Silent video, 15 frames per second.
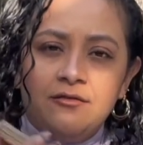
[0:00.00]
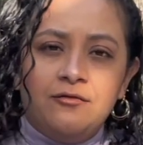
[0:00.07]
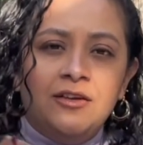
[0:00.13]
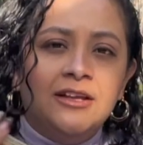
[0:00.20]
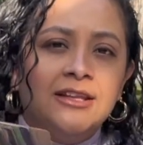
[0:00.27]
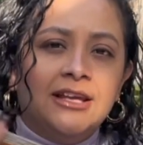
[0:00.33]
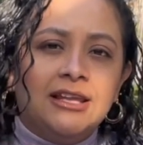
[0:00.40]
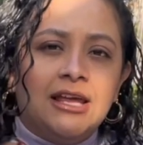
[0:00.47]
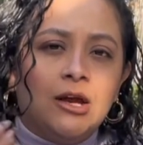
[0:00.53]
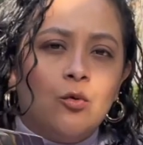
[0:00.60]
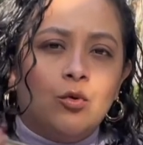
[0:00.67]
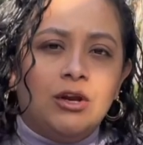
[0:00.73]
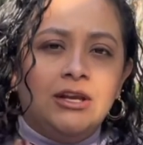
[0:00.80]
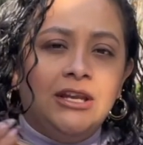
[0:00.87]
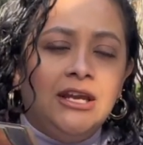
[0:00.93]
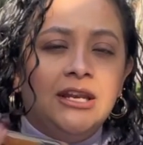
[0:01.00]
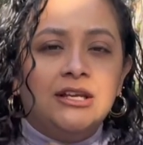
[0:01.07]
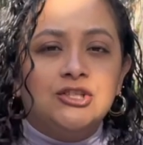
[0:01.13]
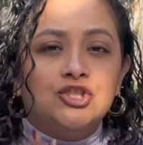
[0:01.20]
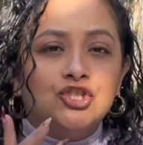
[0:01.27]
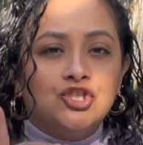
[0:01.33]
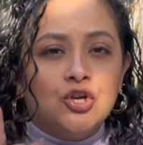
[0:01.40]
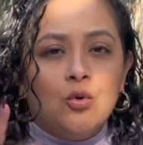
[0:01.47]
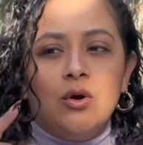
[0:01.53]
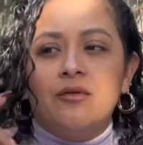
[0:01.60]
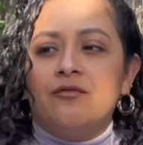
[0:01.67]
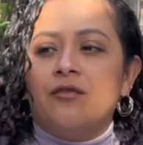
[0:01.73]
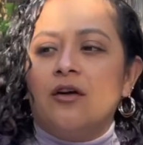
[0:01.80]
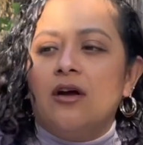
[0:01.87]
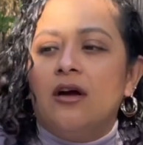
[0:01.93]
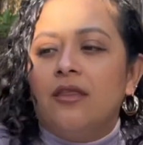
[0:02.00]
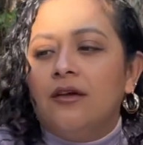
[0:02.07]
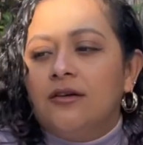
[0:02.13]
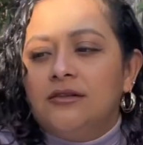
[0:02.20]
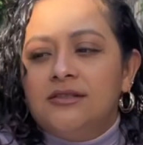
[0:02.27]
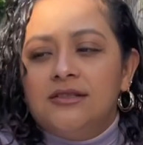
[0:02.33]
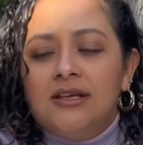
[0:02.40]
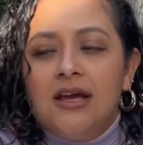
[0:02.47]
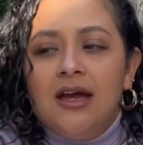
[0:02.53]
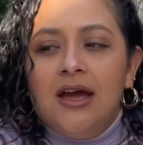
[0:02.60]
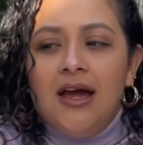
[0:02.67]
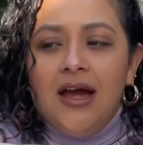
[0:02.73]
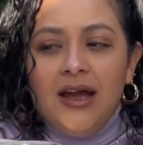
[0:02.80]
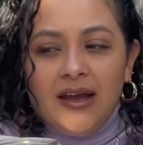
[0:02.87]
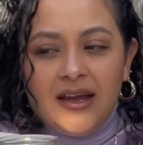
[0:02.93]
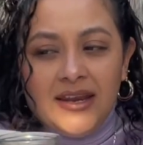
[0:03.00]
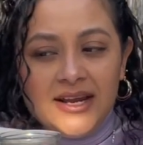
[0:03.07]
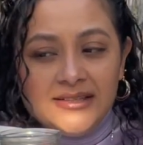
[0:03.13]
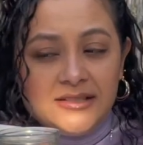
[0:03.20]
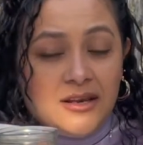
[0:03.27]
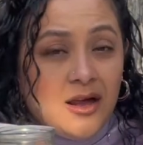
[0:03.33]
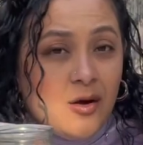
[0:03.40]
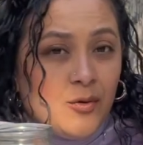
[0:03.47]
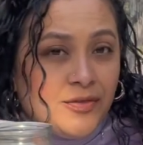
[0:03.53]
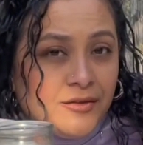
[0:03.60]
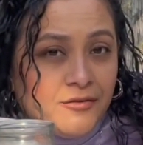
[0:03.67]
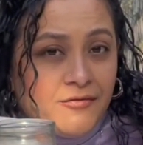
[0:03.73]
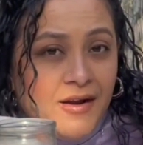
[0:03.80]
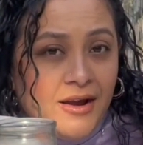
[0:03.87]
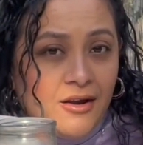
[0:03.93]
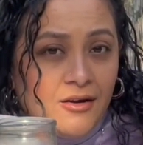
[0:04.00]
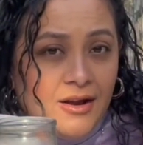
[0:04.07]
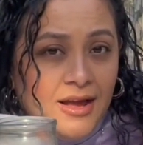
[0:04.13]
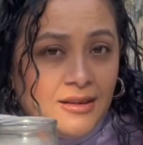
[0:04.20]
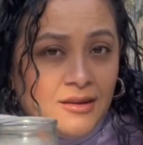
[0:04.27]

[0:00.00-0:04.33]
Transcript: feeling like we're needing to show up for others? I connect a lot with the fire